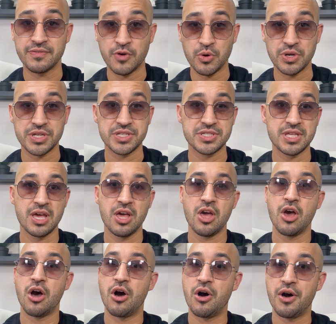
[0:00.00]
focused
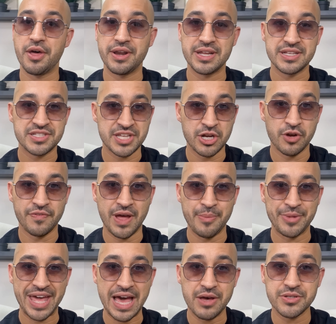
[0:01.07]
on single
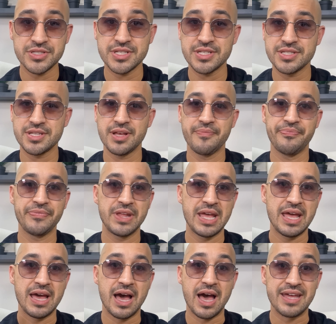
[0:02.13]
family houses
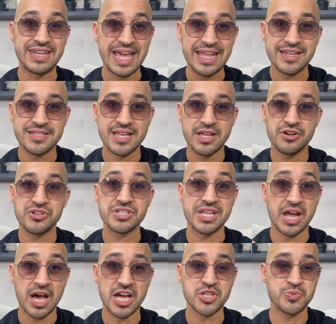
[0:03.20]
uh, data centers,
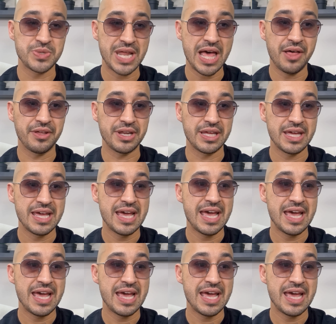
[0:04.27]
and hospitality.